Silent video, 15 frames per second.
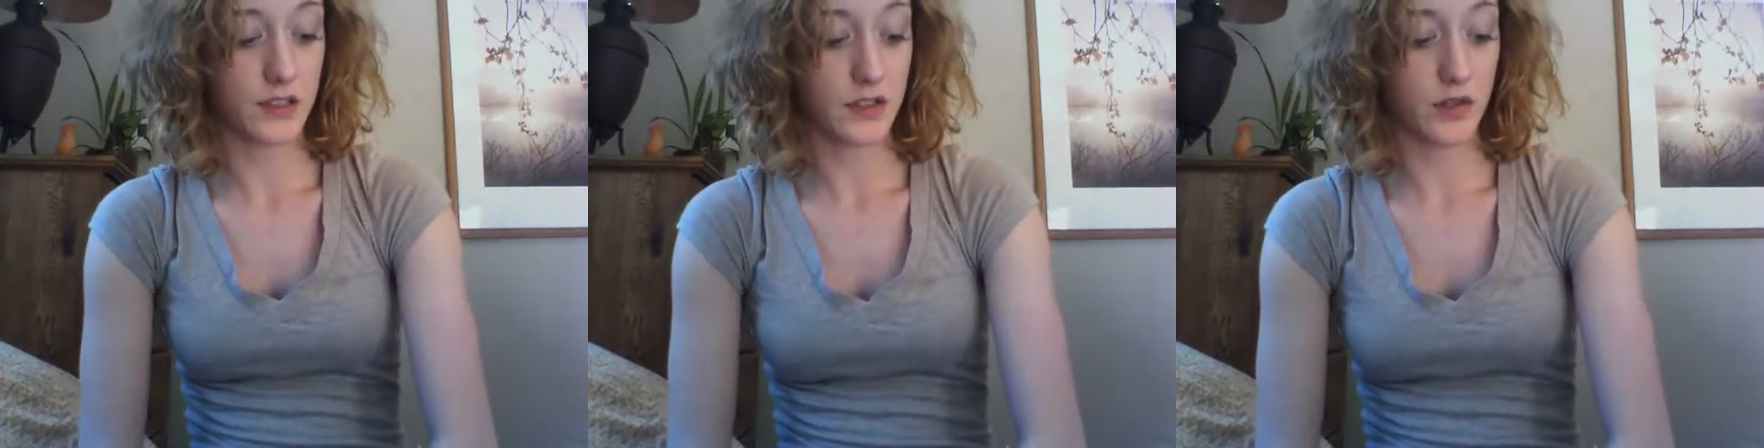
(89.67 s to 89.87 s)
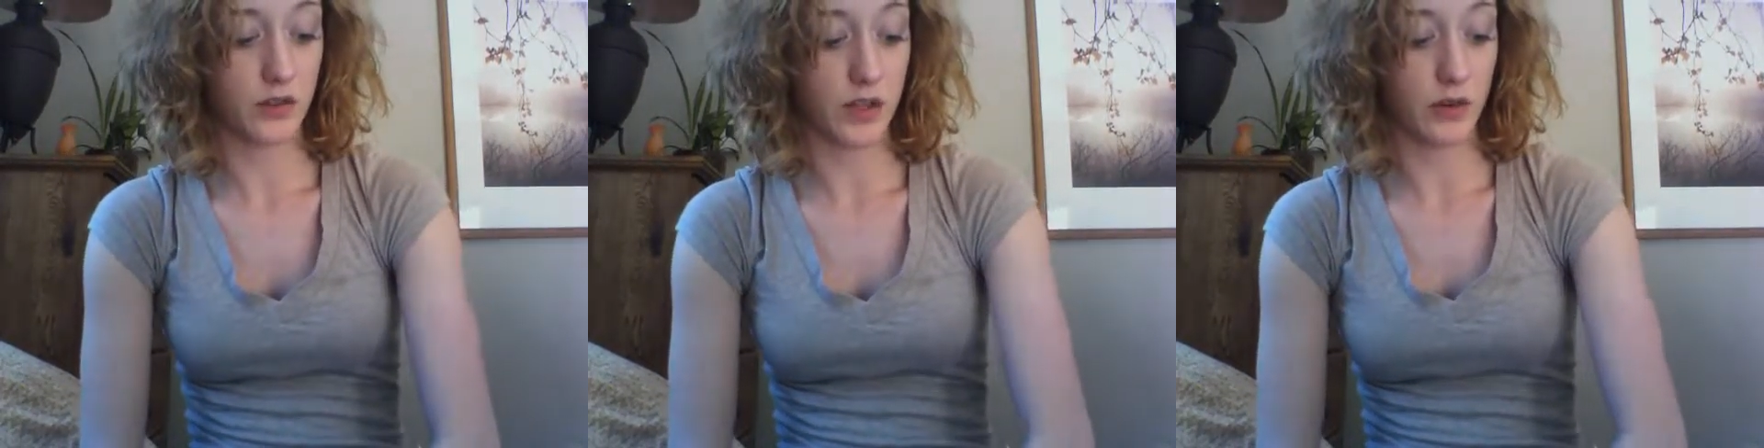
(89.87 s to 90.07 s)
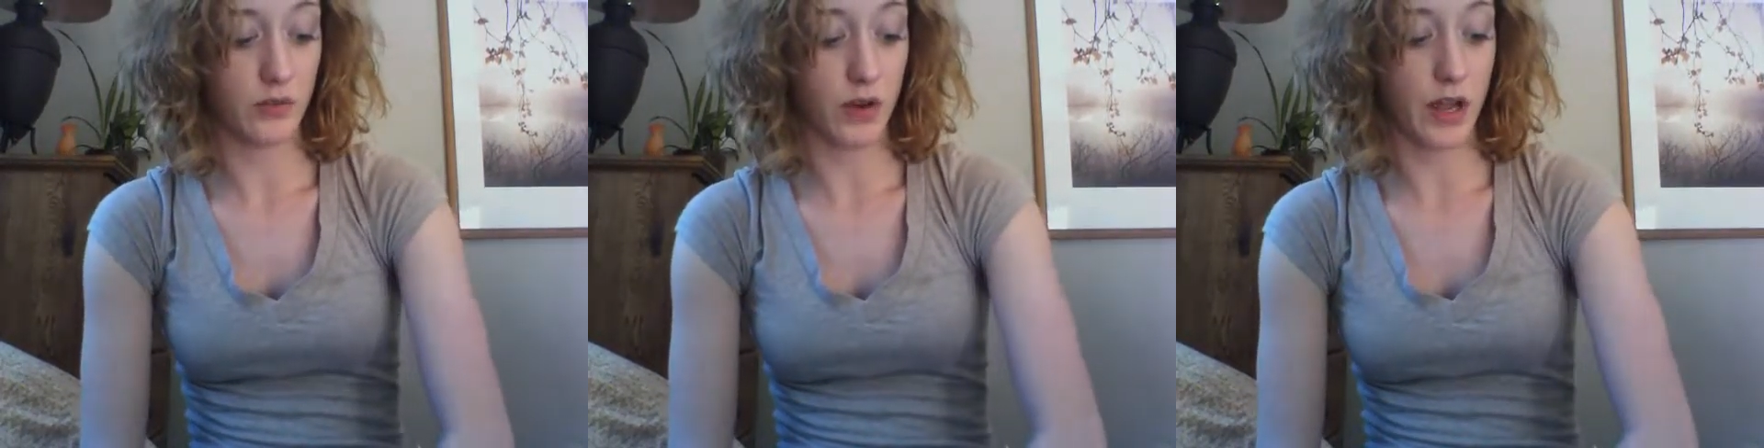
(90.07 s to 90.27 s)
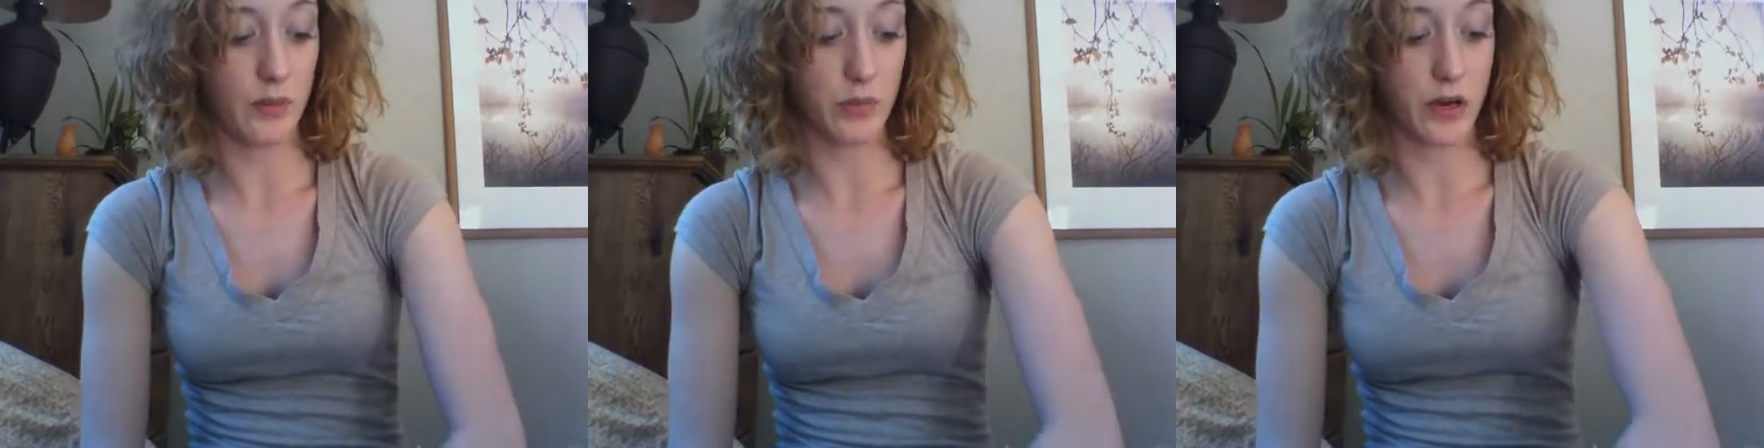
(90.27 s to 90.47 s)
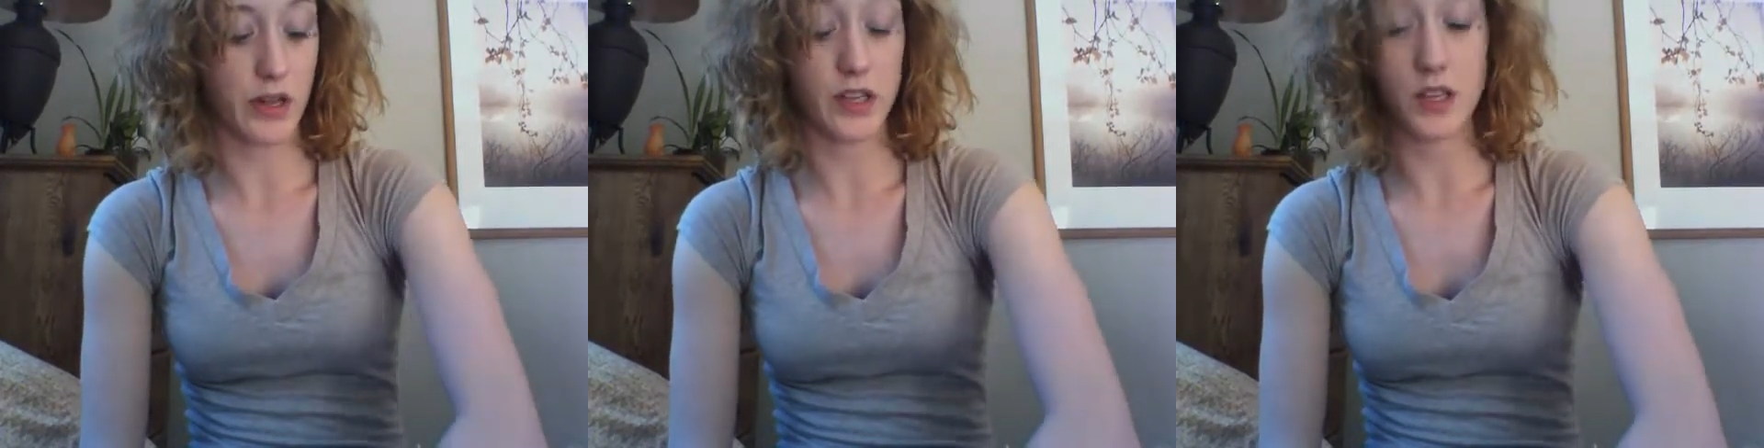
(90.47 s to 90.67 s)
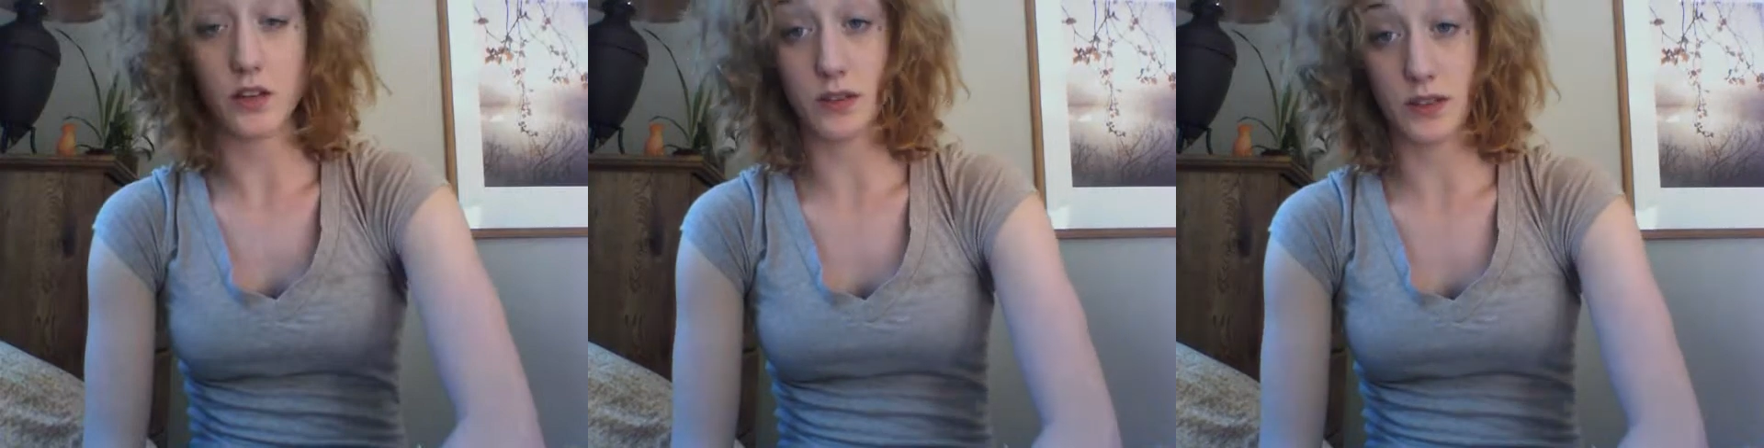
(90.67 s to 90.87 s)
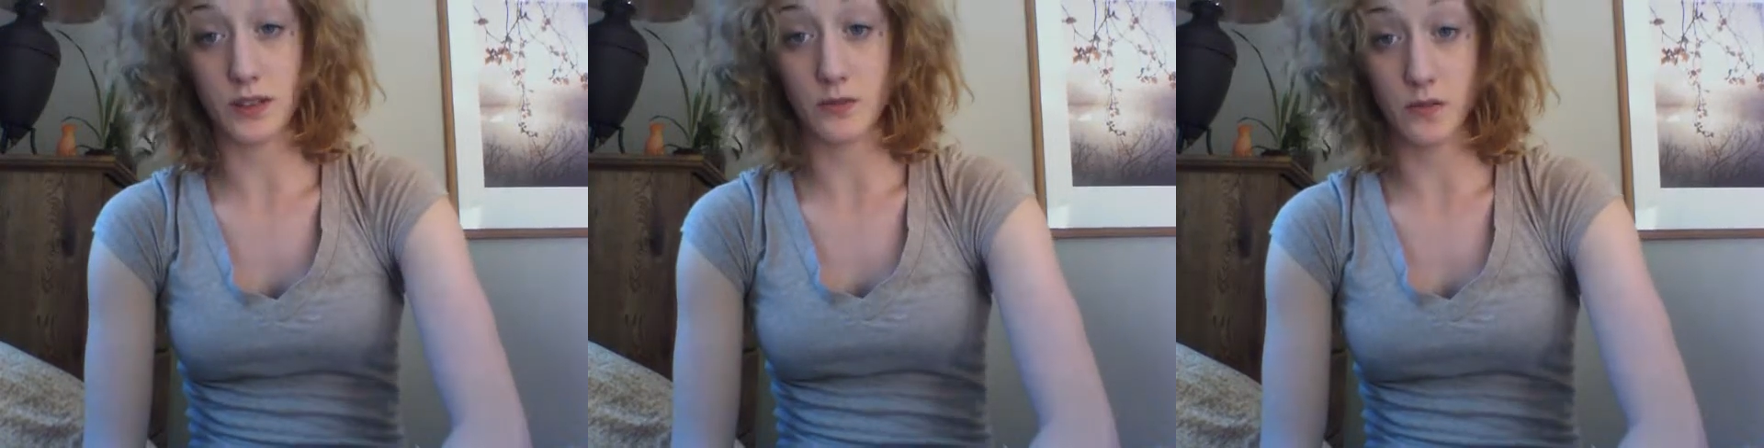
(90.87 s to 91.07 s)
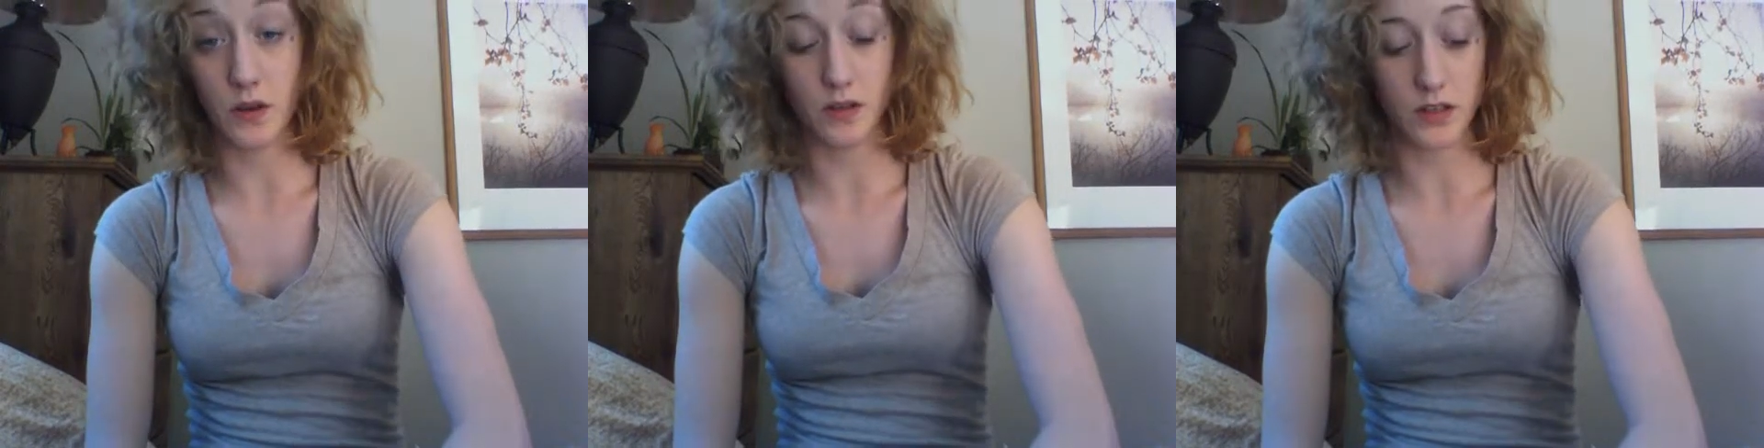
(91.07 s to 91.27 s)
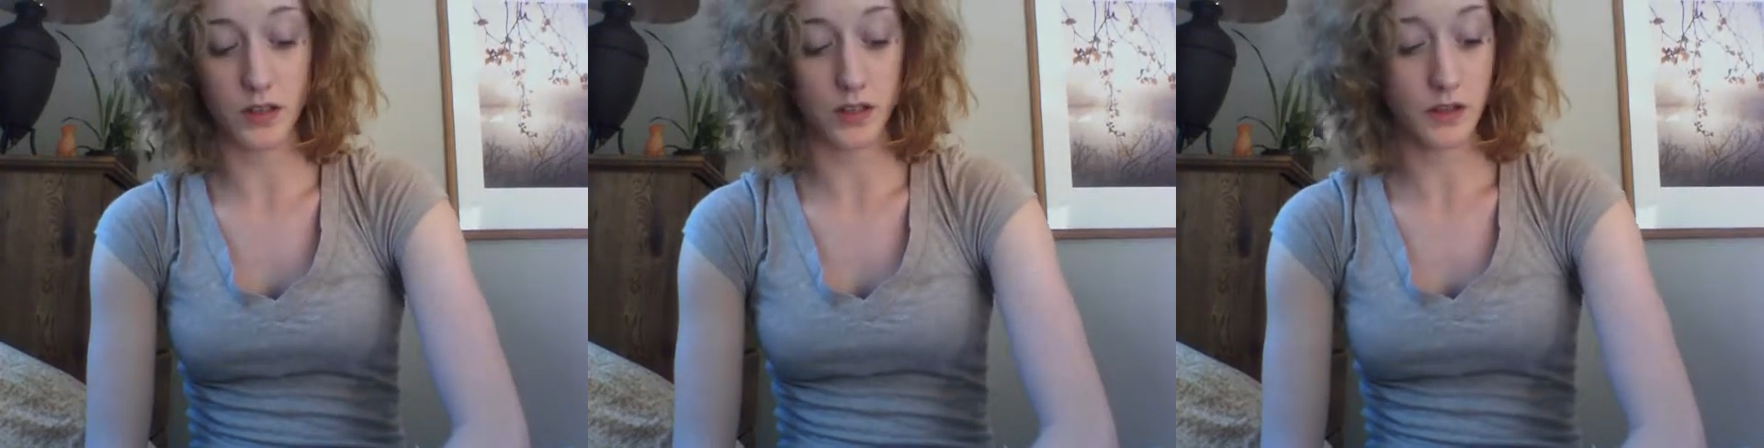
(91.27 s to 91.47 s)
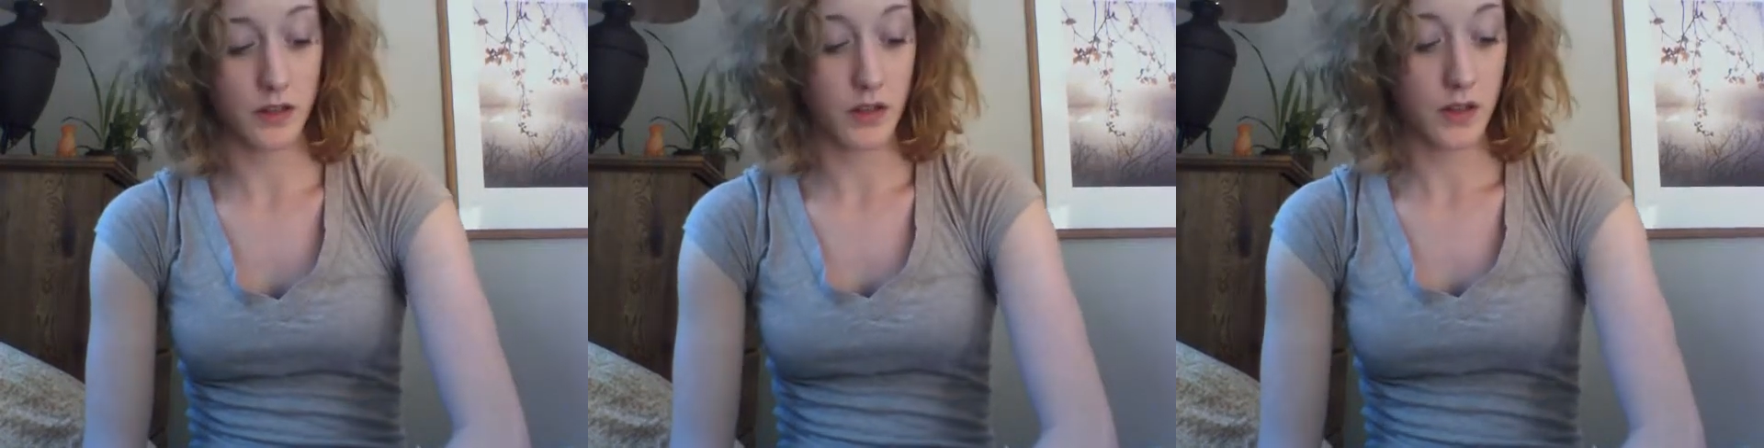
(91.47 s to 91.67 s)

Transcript: to the right brachiocephalic